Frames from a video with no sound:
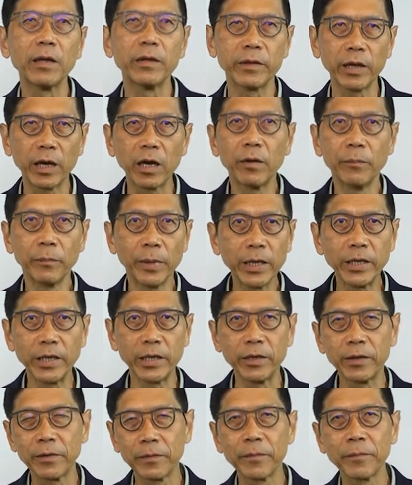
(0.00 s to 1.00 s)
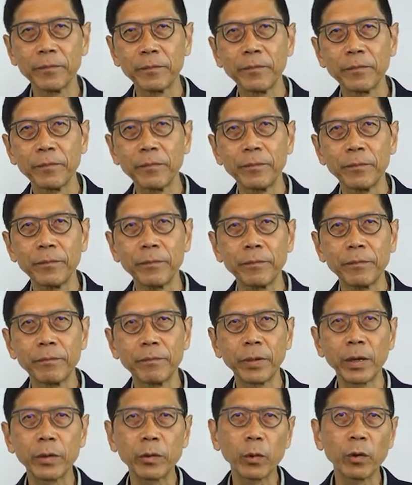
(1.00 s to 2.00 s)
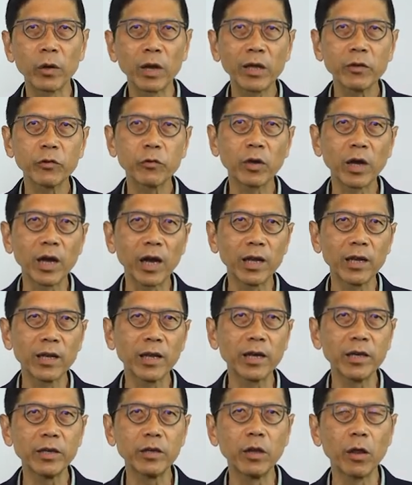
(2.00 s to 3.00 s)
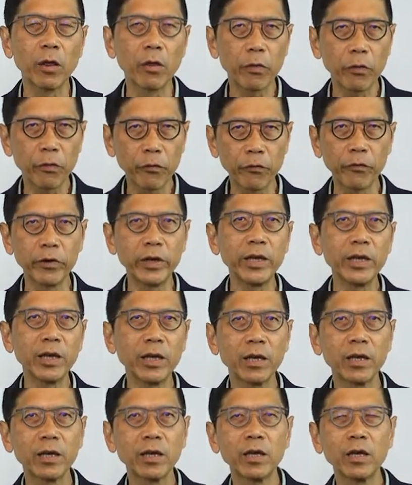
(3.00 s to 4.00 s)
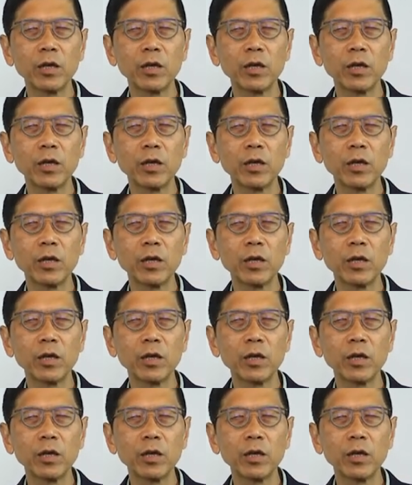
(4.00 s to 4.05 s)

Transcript: There are many, but I would like to highlight three